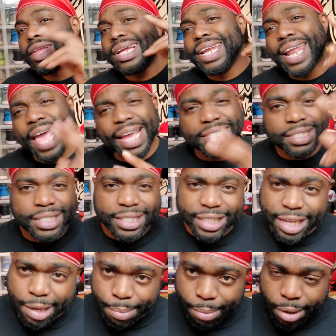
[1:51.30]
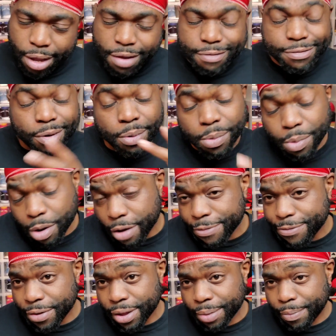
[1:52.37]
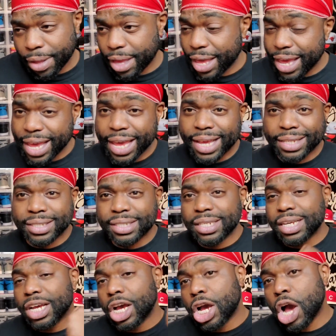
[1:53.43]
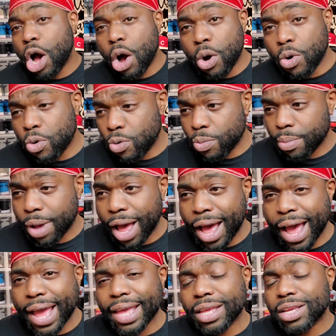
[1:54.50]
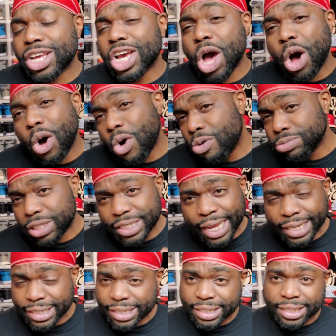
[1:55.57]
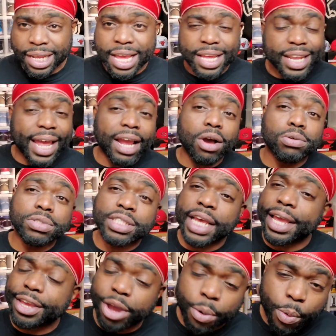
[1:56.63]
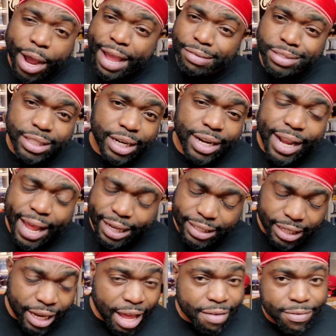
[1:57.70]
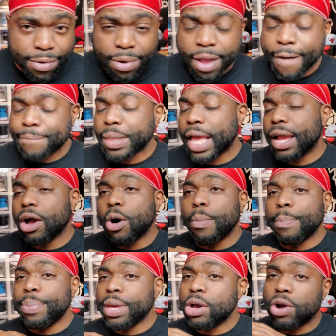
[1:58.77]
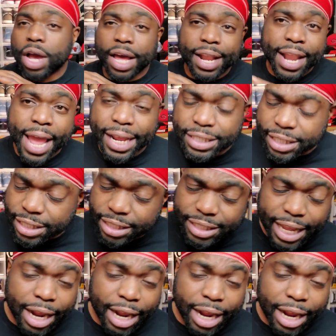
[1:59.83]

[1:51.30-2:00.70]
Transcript: Next tip for woofing is comb, all right? Comb sessions. They gonna take your waves to the next level. They gonna build connections.